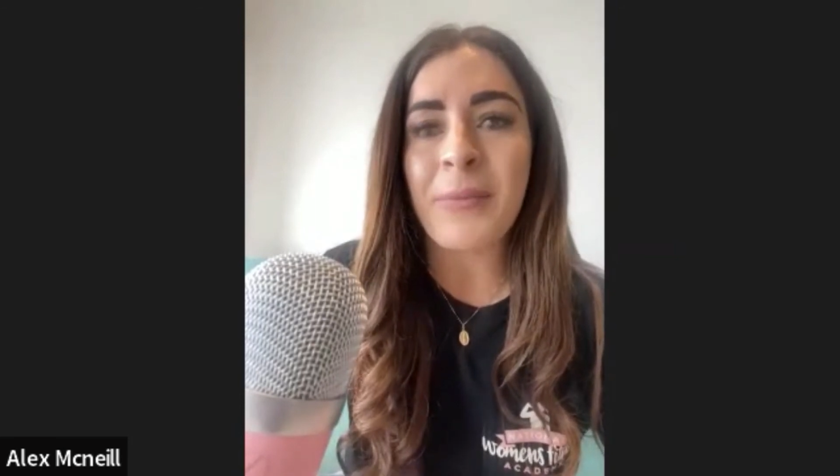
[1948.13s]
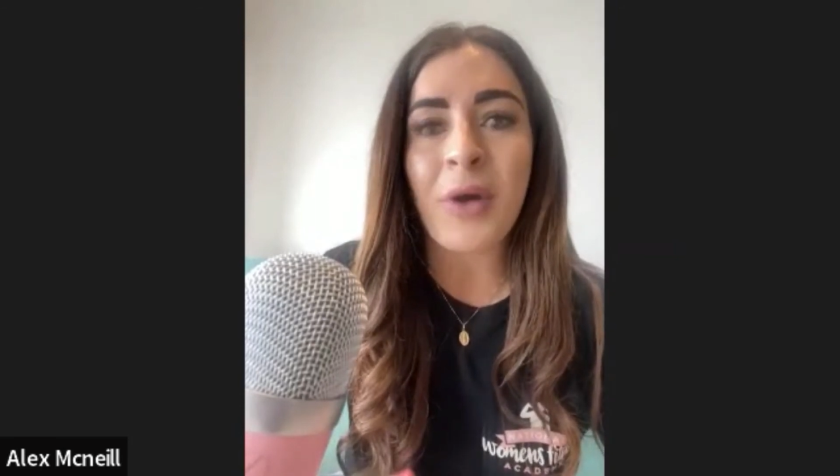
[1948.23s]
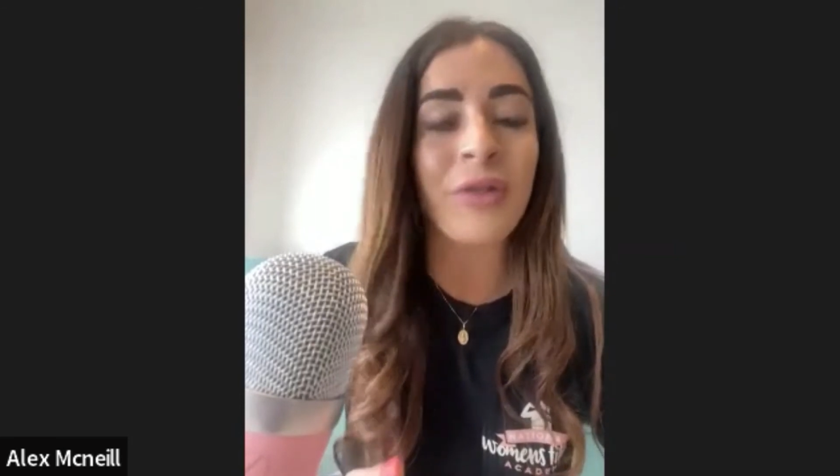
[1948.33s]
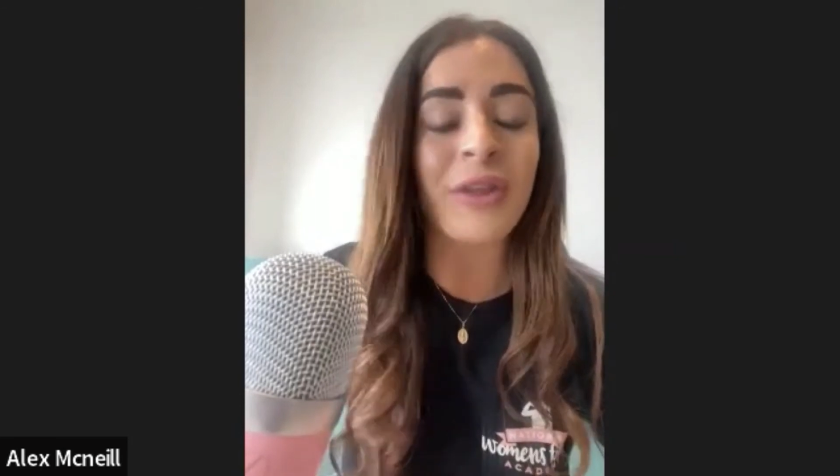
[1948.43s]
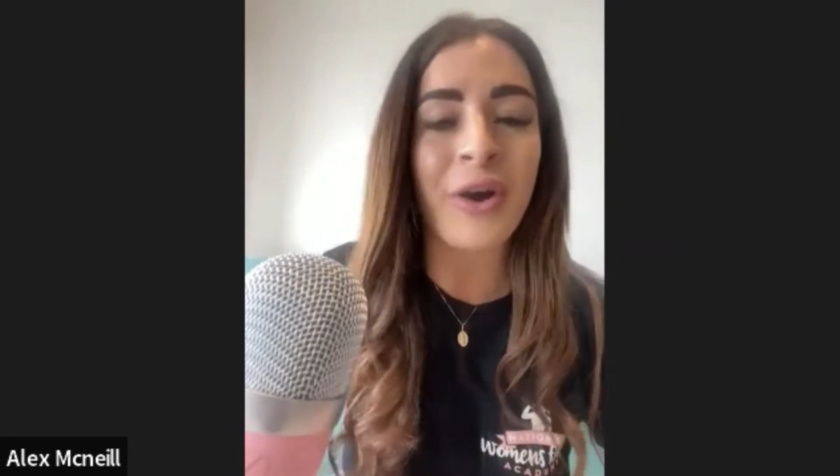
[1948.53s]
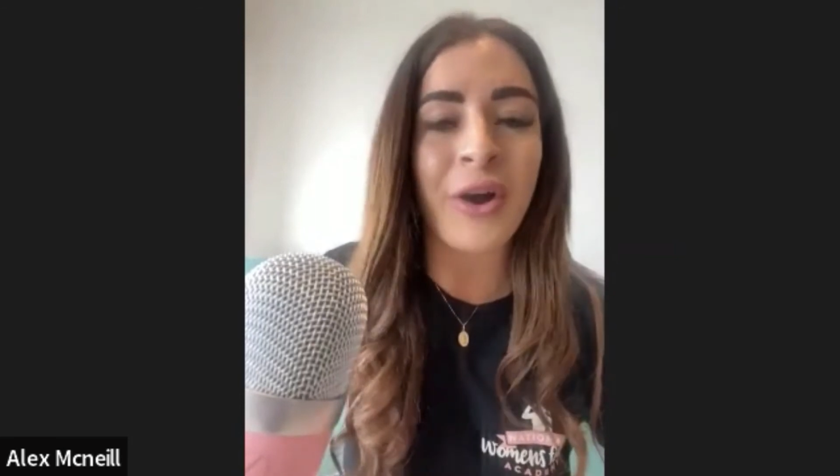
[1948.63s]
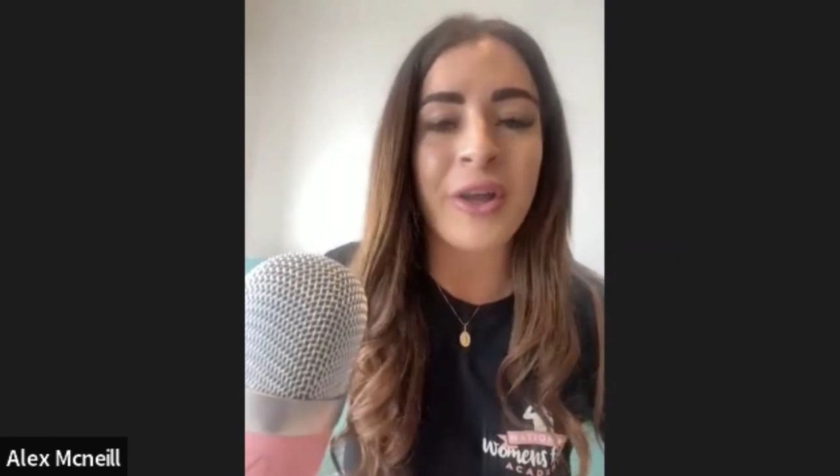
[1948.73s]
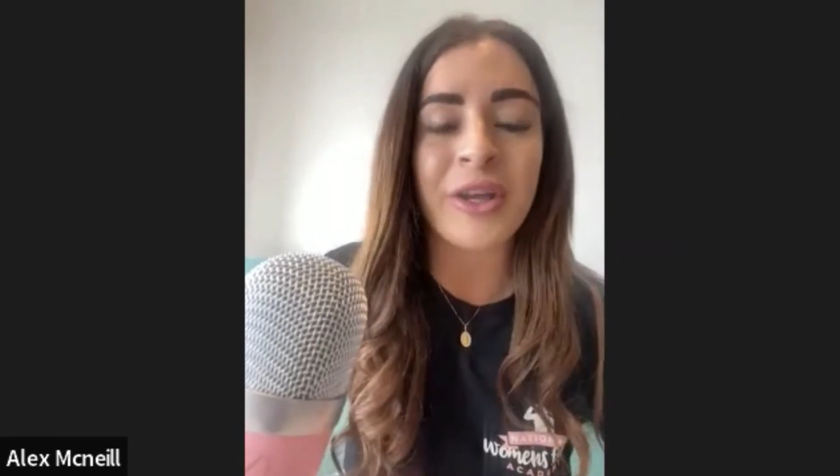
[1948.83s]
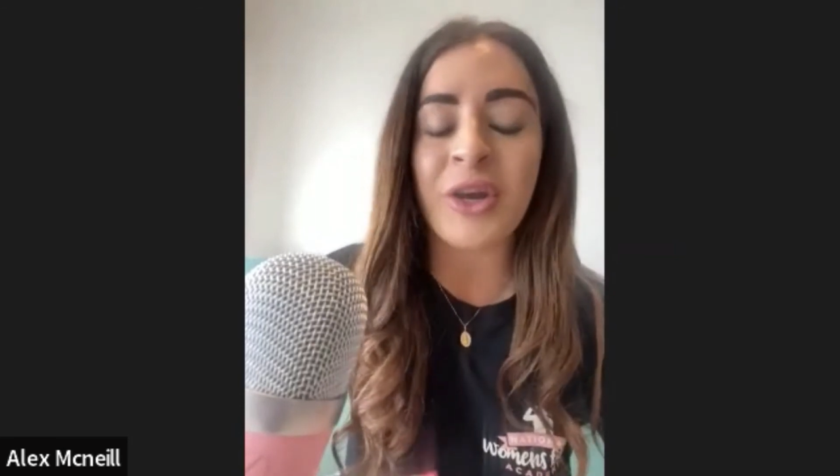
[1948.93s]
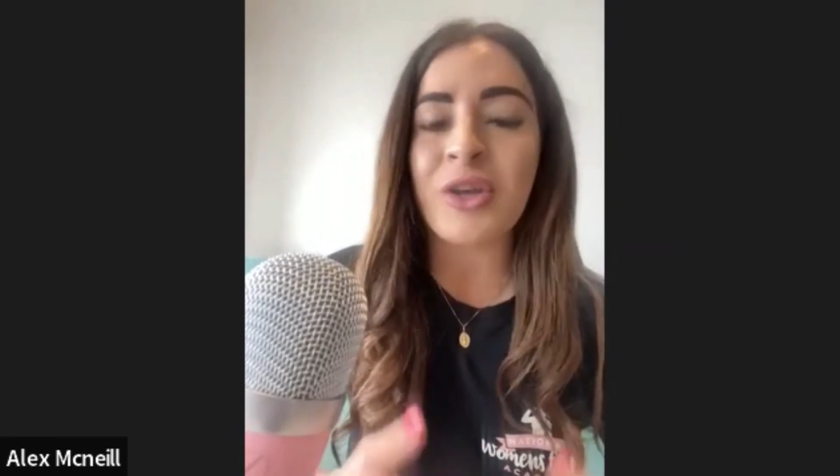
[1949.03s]
on the go.
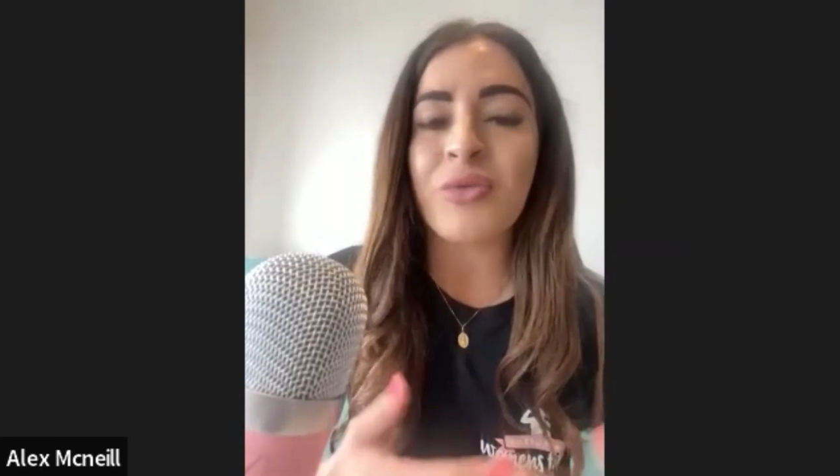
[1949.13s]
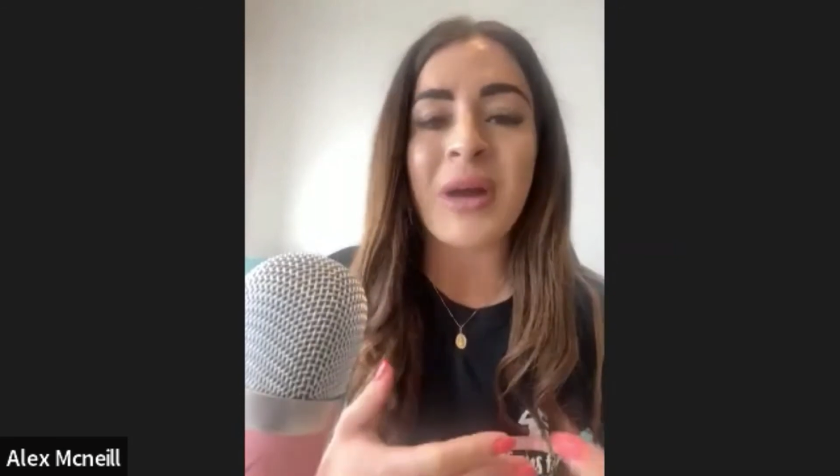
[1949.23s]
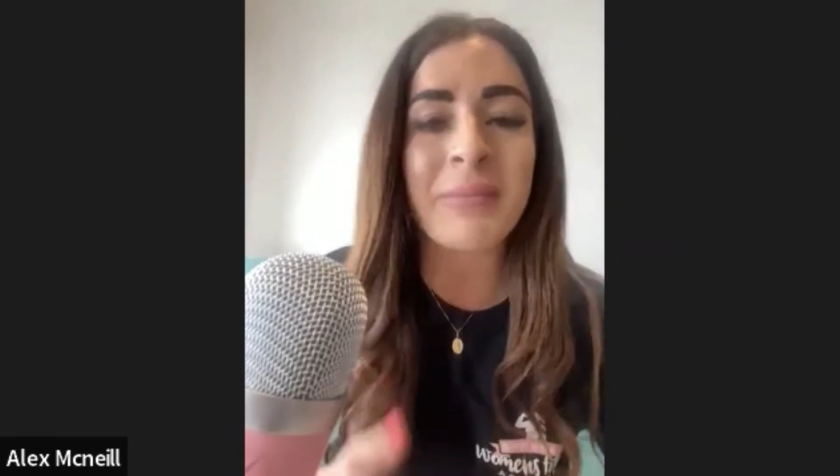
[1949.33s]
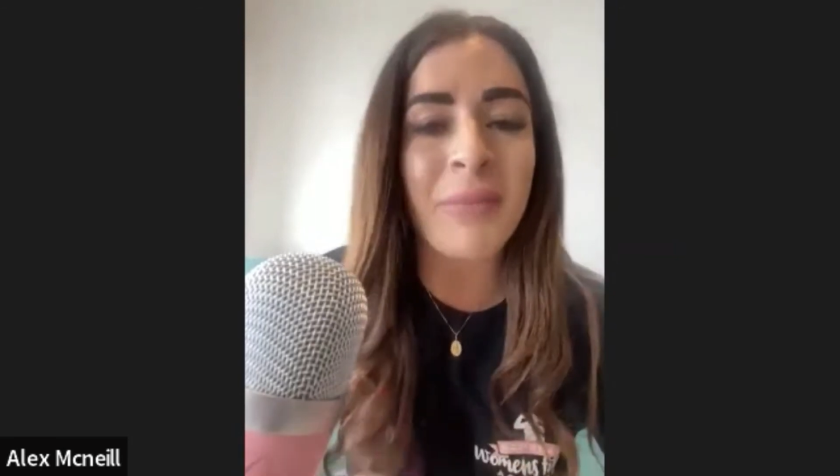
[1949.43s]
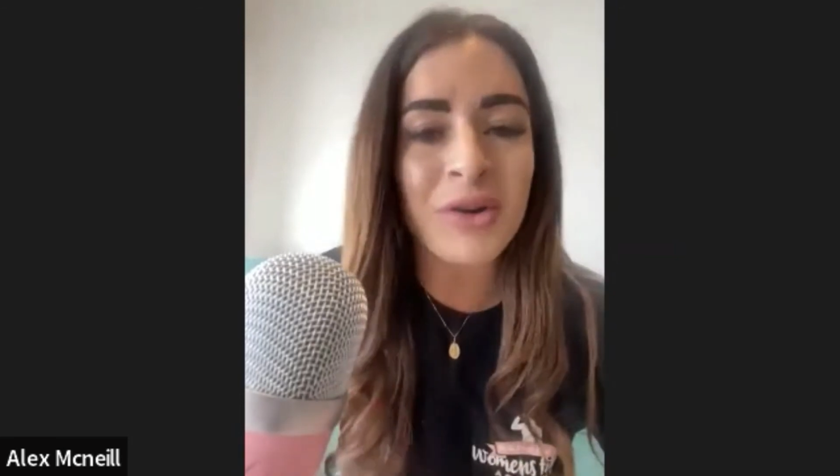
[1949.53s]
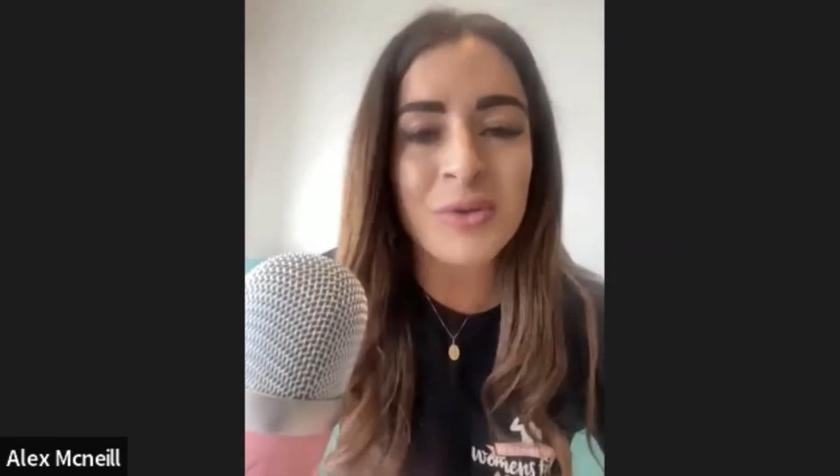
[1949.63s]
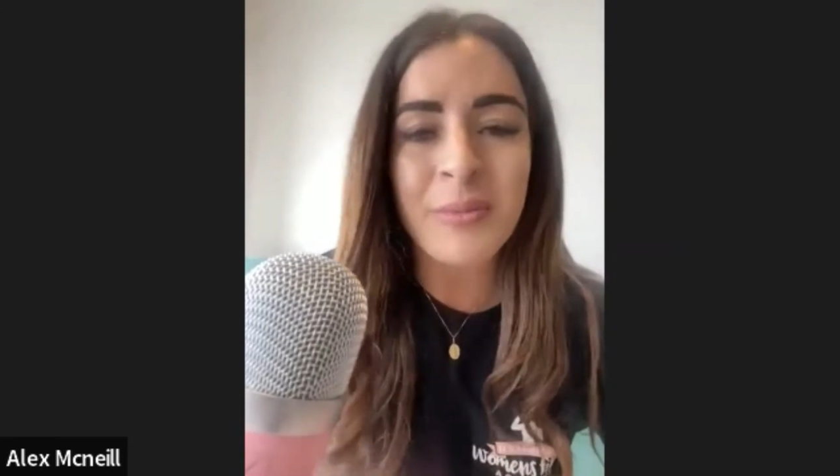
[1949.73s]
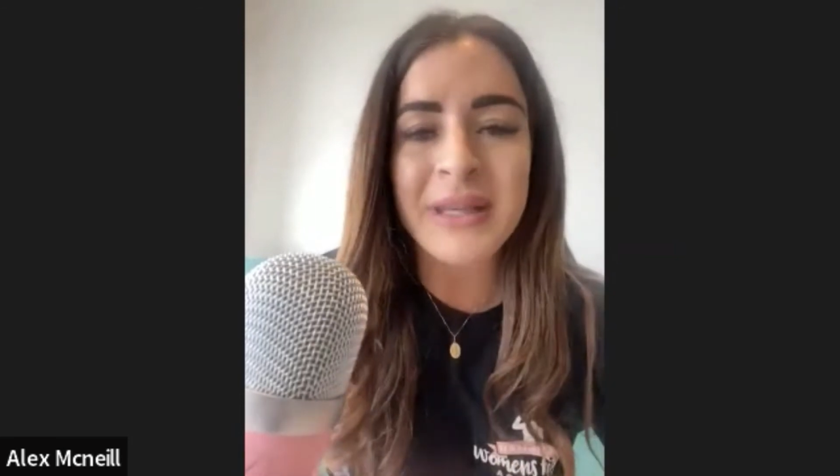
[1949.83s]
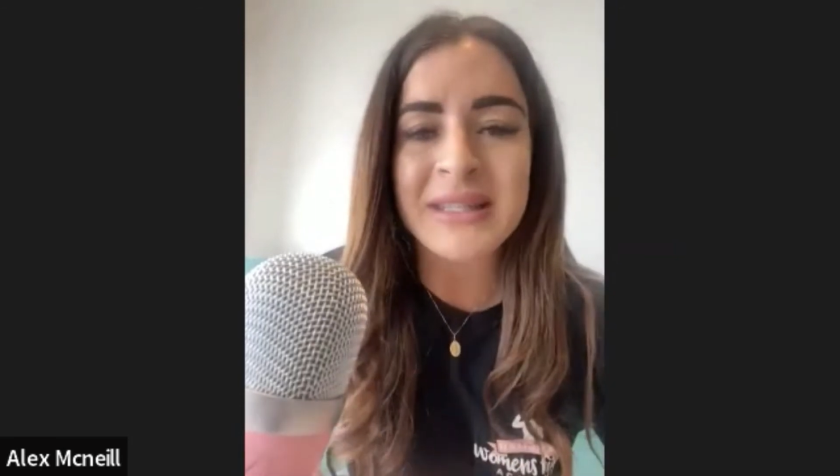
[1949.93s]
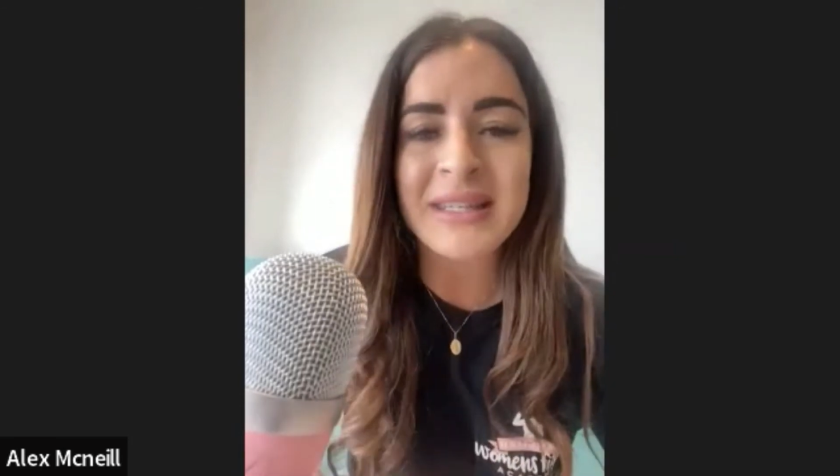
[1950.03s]
You're running multiple
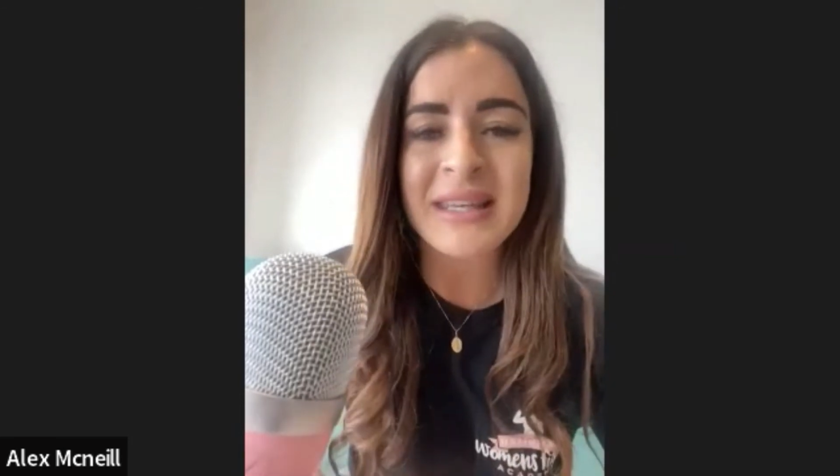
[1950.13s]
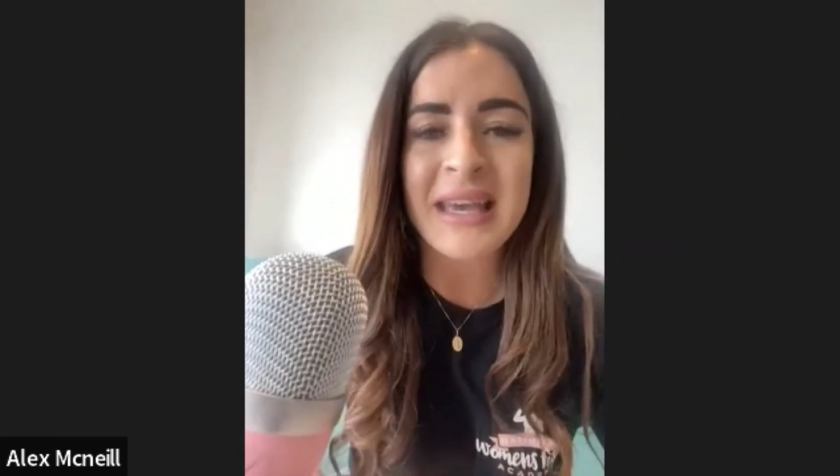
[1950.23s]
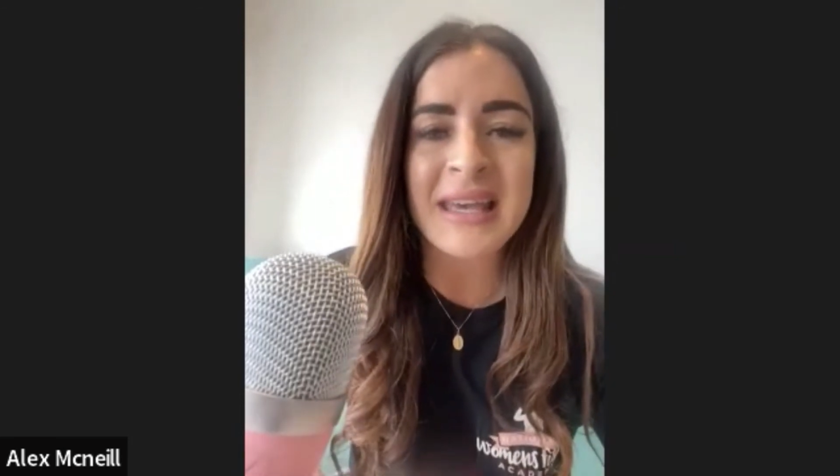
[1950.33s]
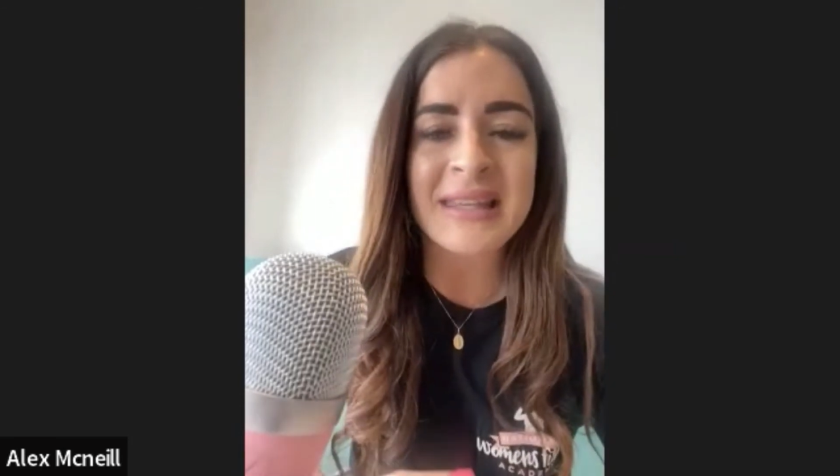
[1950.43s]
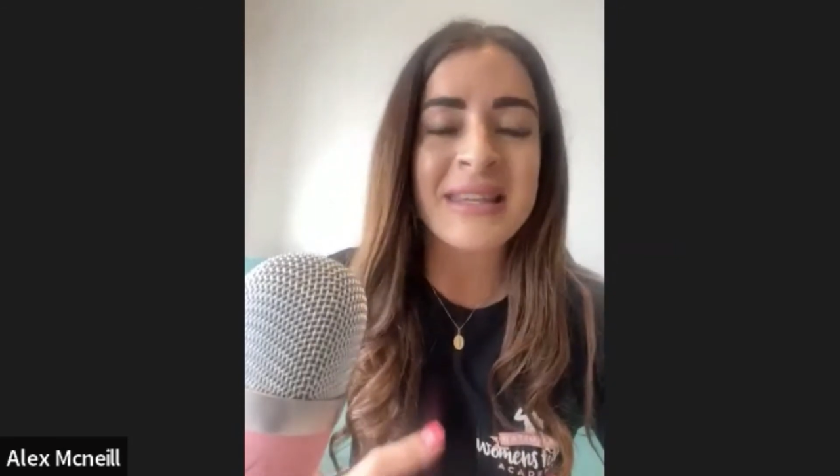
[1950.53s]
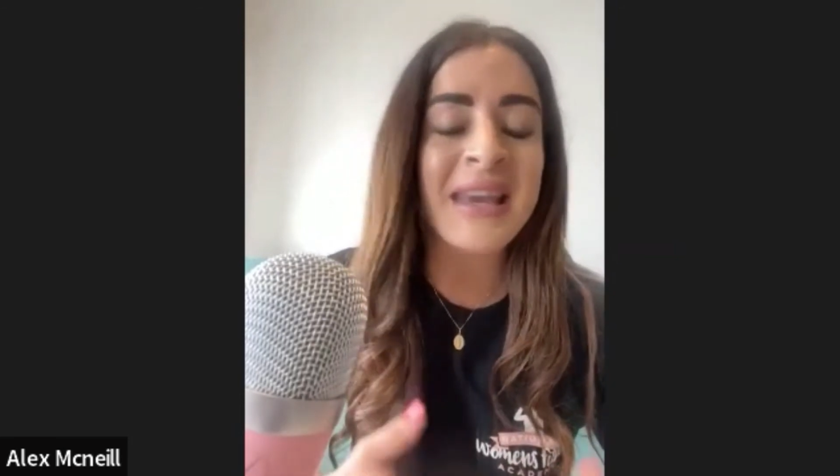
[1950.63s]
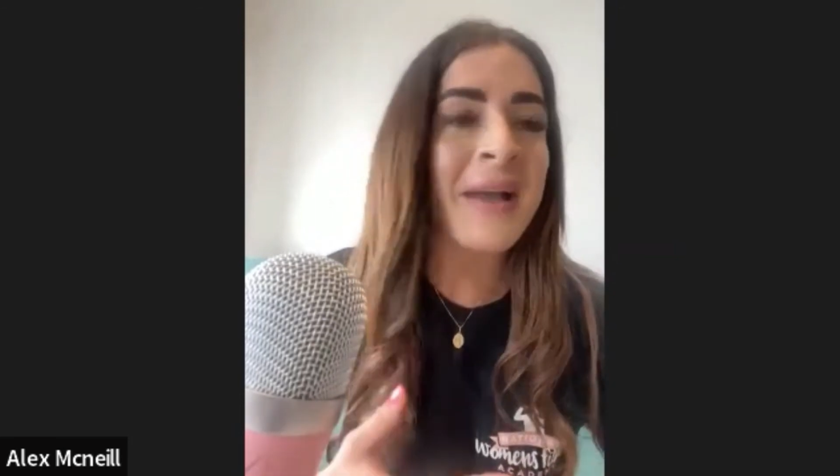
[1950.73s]
businesses,